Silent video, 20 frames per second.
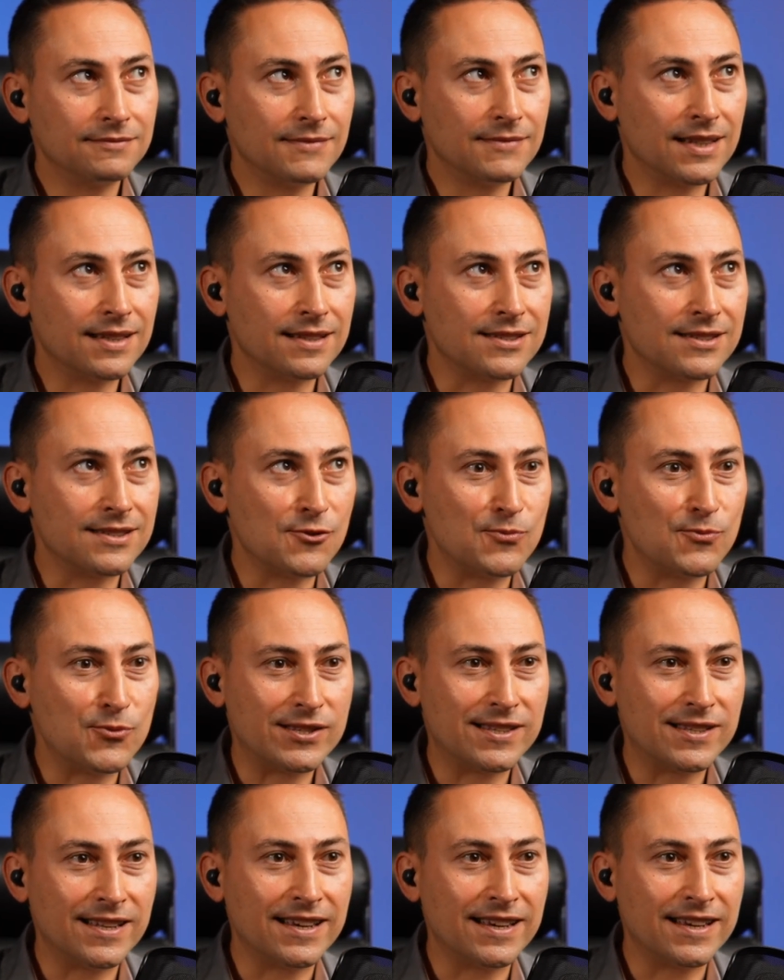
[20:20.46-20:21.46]
It's
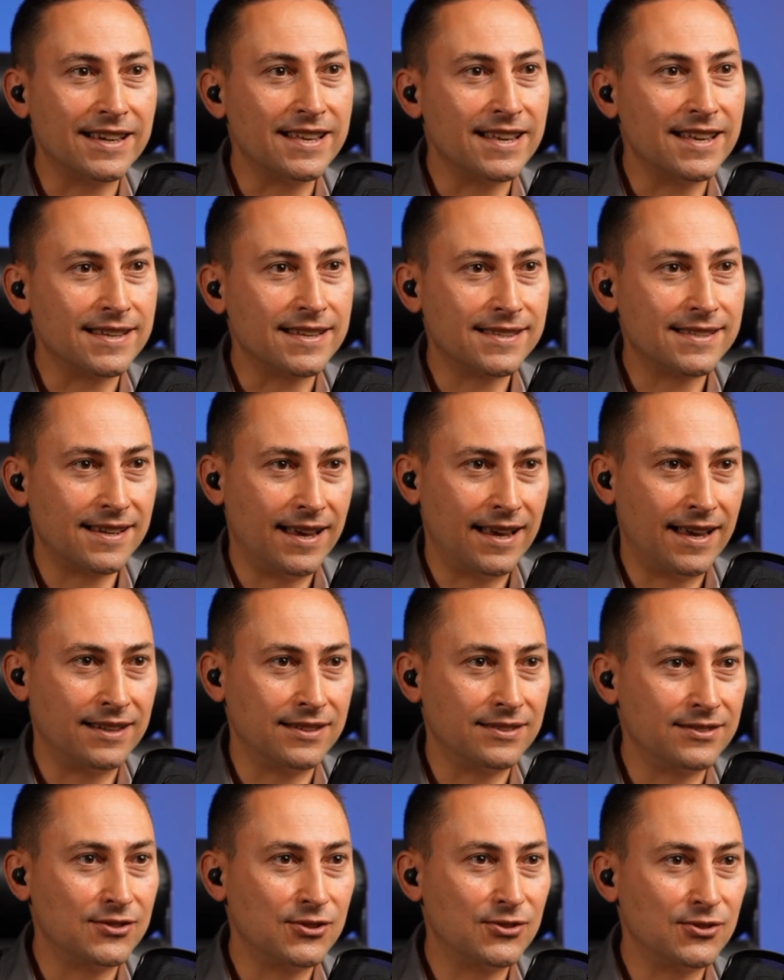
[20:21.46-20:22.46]
almost like a yes
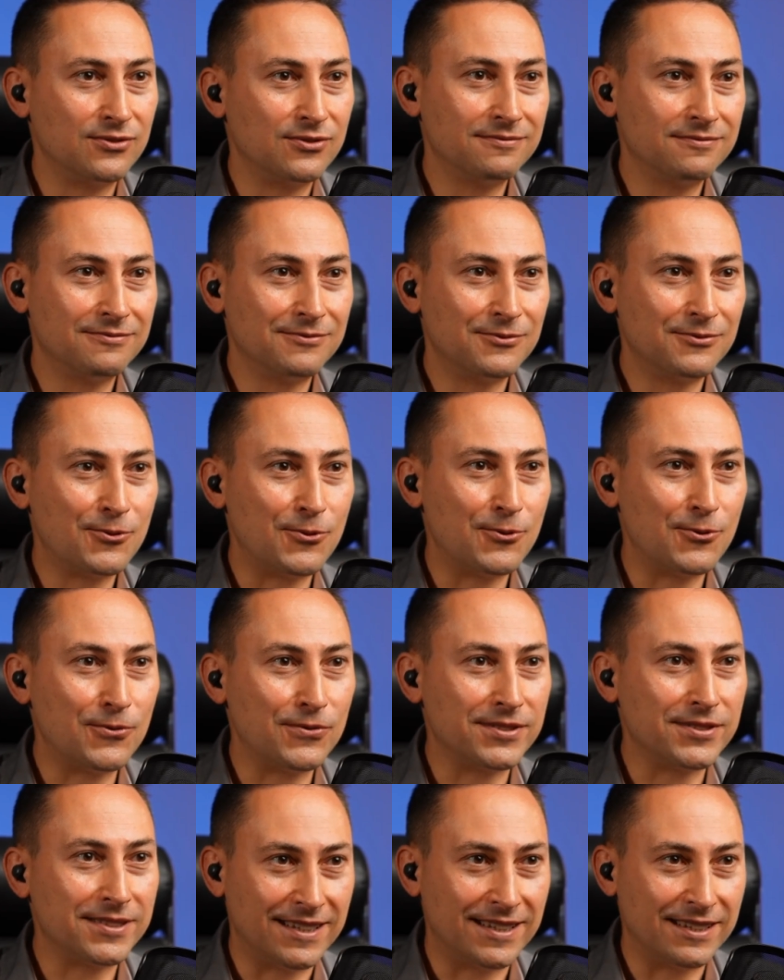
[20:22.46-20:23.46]
and all
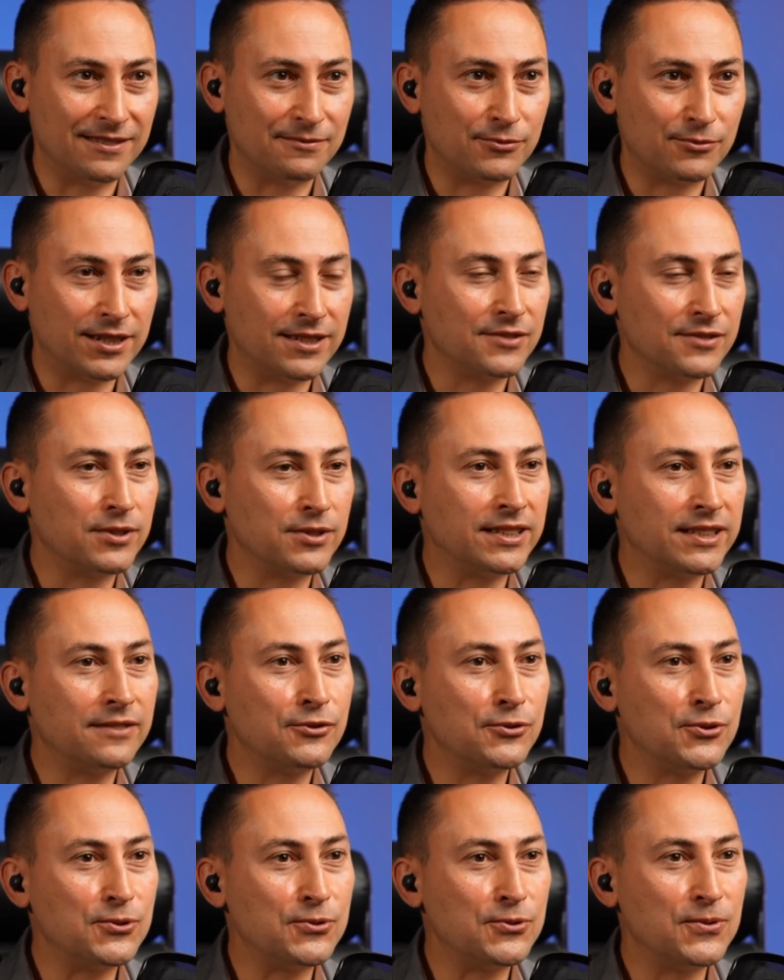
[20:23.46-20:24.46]
the time, right? Whatever
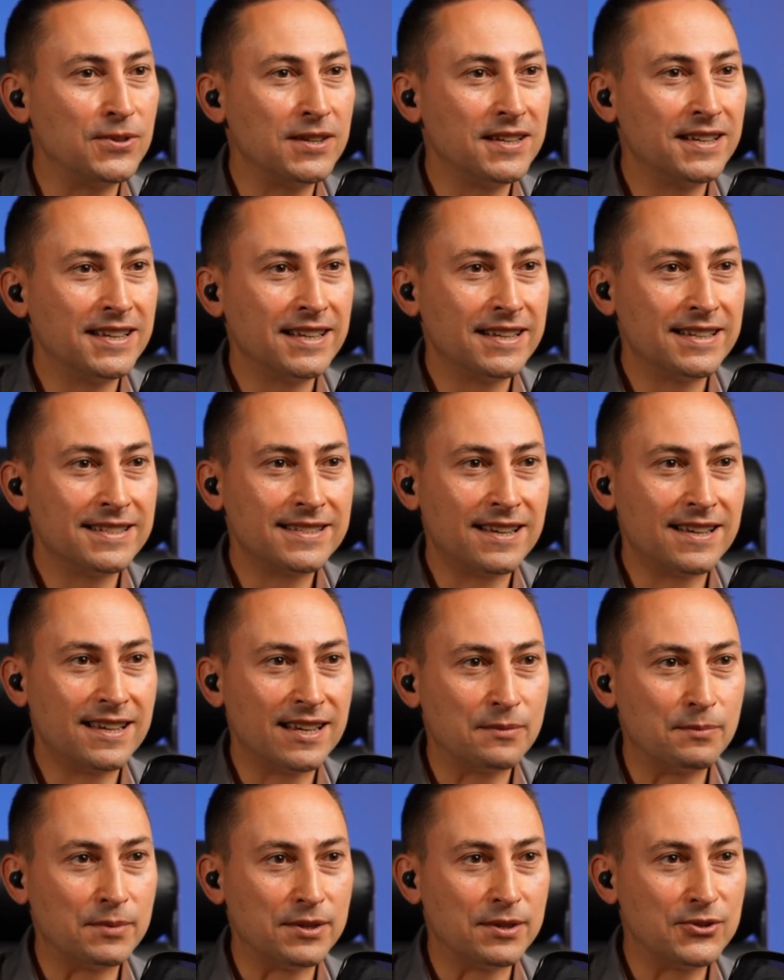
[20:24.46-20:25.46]
you
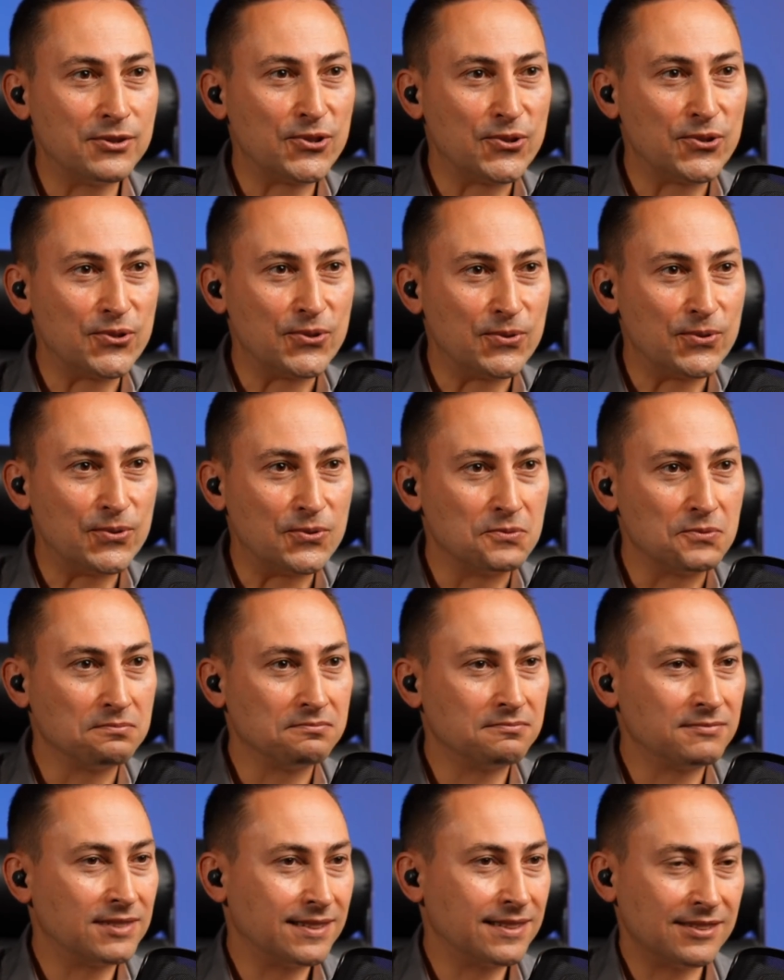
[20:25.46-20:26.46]
type into,
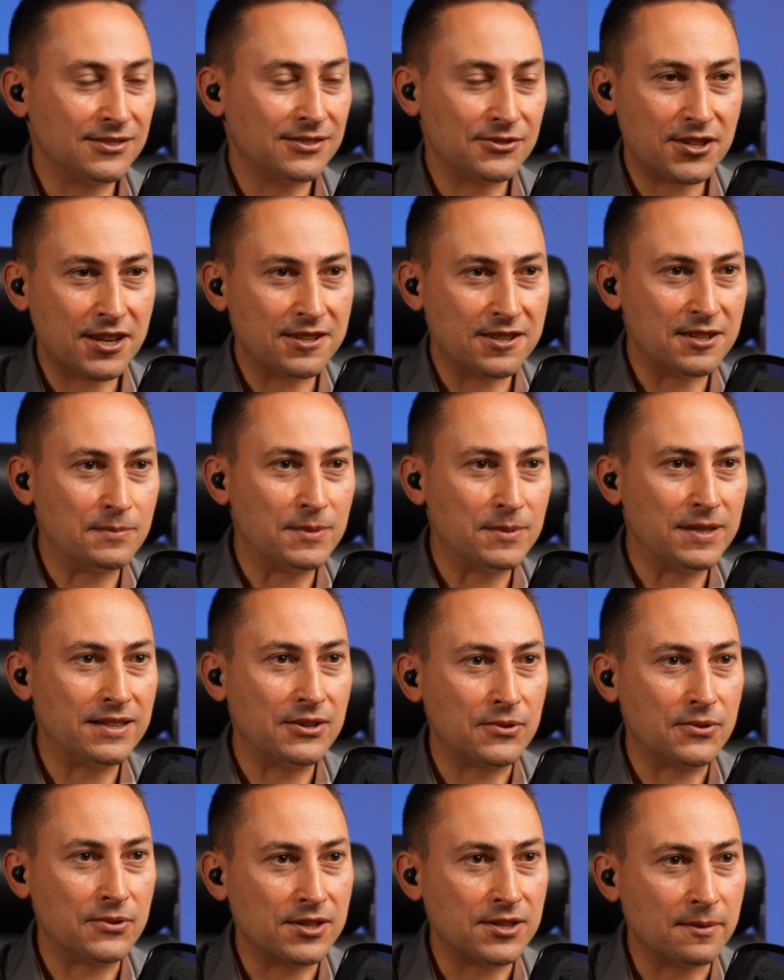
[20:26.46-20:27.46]
I don't know,
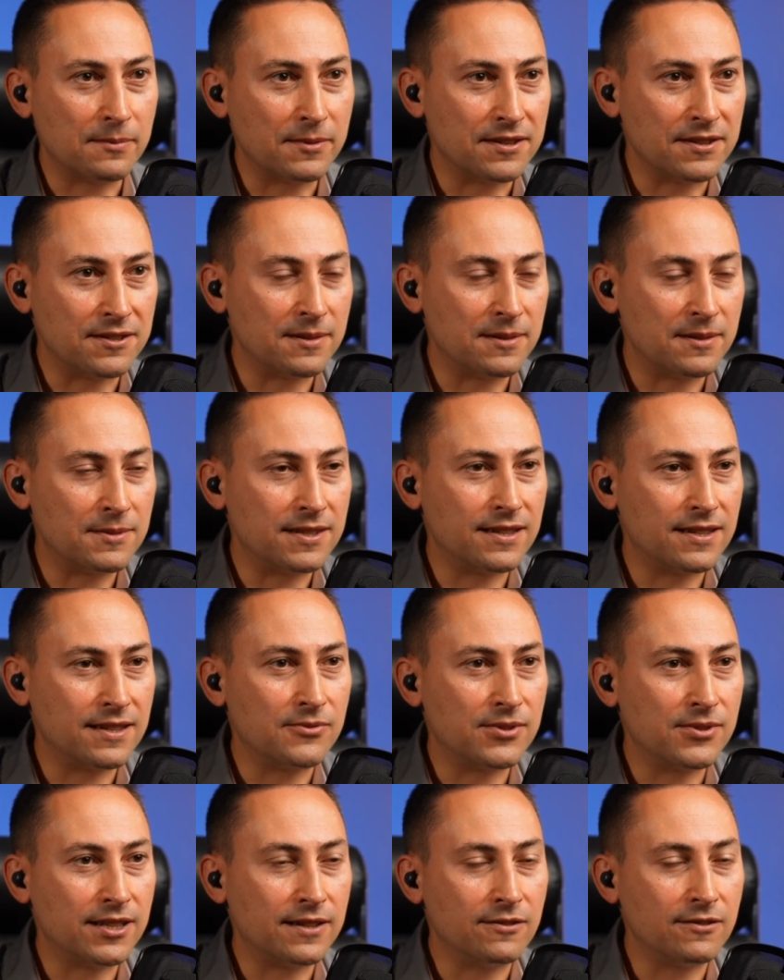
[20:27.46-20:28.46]
ChatGPT or something, Gemini,
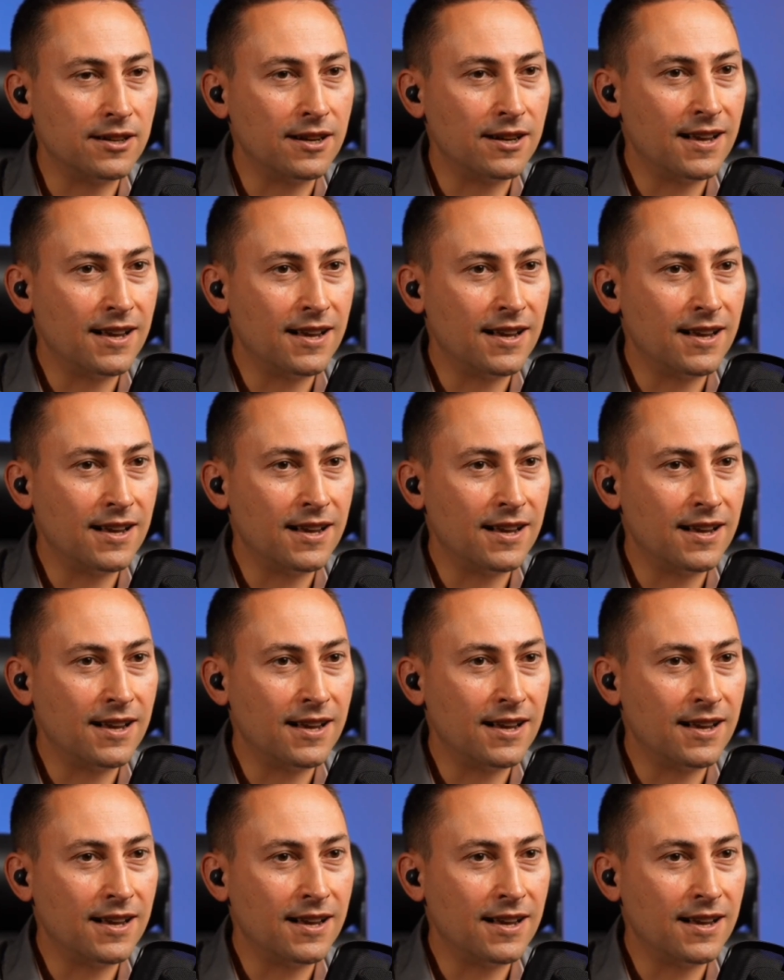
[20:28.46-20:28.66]
whatever,